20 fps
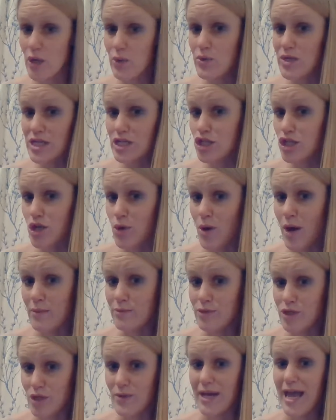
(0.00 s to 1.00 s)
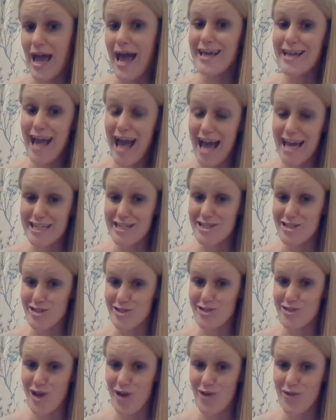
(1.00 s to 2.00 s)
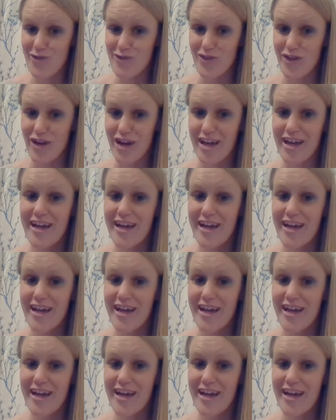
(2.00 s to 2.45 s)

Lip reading: You get a marathon training plan. That's what you would do,